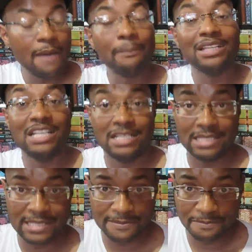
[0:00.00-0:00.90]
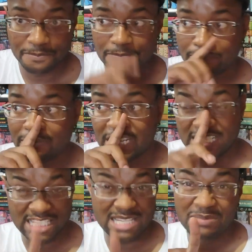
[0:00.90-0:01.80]
Plus, and
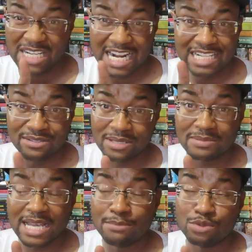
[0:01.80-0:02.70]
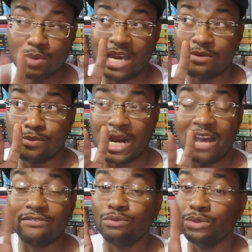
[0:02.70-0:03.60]
this is something that I do sometimes, like when I
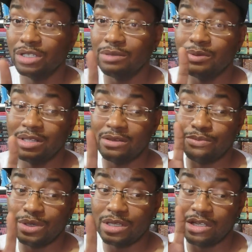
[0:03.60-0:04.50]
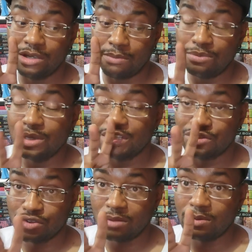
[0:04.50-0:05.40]
have really, really, really a big
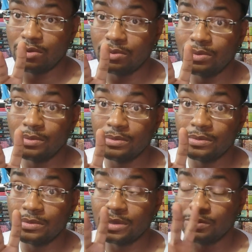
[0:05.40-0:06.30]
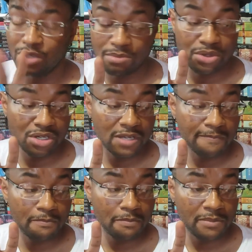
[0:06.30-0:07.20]
trouble with a book,
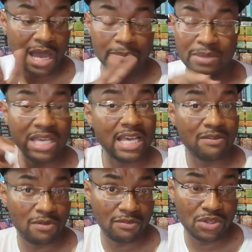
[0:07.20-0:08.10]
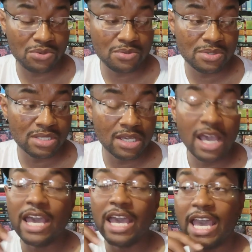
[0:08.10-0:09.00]
I peek at reviews
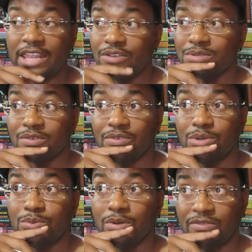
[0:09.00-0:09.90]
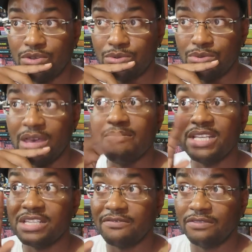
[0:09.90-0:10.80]
and there was a view, review that
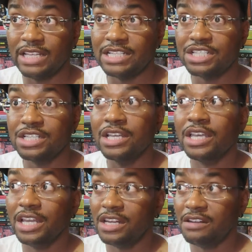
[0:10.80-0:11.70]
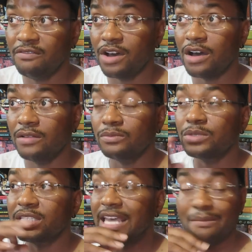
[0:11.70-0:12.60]
mentioned Fletch getting involved
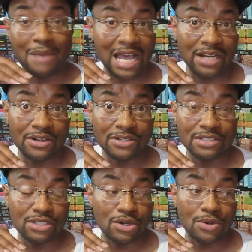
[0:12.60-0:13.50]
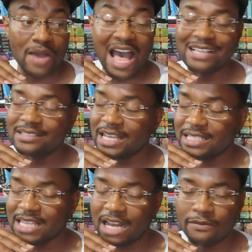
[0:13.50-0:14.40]
with a minor. So I,
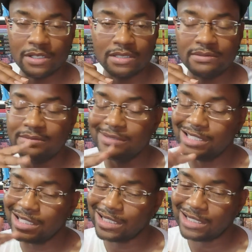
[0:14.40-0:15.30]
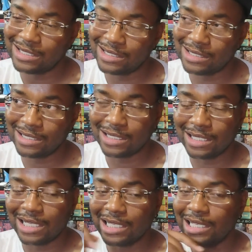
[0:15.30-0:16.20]
that's kind of a
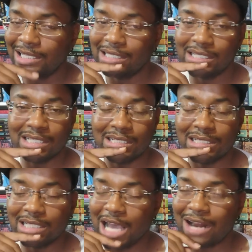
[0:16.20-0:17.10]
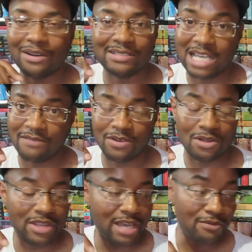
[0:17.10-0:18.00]
yeah, yeah, I don't have time for all
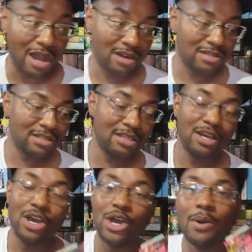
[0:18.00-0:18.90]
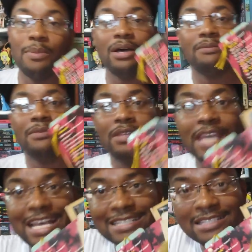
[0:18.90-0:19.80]
that honestly, but
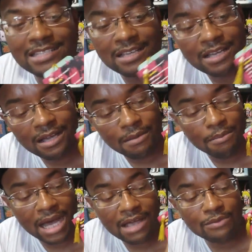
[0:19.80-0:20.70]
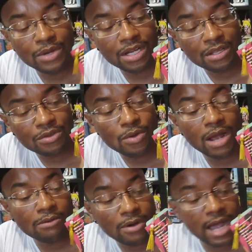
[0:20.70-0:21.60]
yes. My reading of the
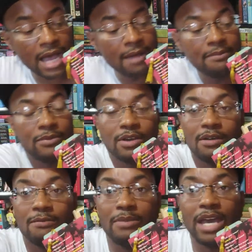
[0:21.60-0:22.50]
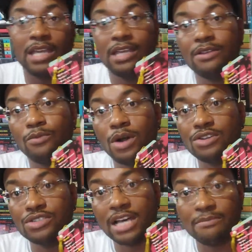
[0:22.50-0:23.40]
Crown Crime Companion
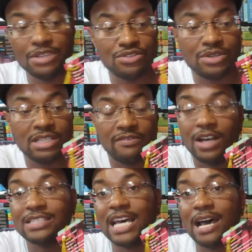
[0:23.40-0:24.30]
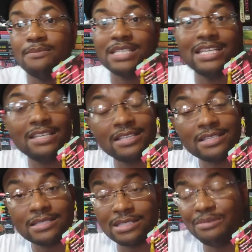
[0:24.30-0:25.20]
100 Top Mysteries of All Times
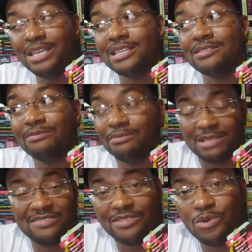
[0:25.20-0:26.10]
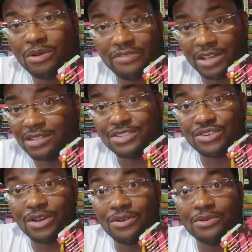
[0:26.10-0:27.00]
is, to me, is this going fairly
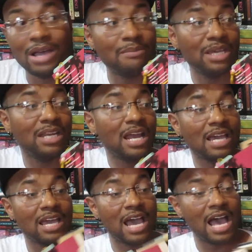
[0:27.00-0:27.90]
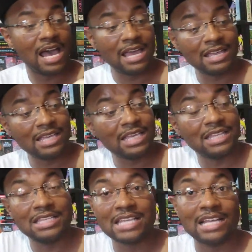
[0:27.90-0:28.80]
strong. I mean, like I at
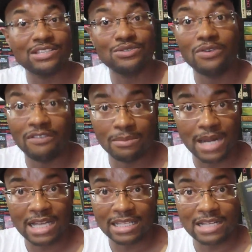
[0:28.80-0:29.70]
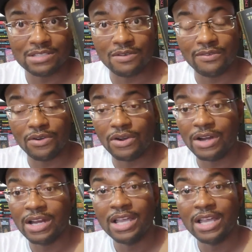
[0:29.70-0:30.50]
least got two of them knocked out so far.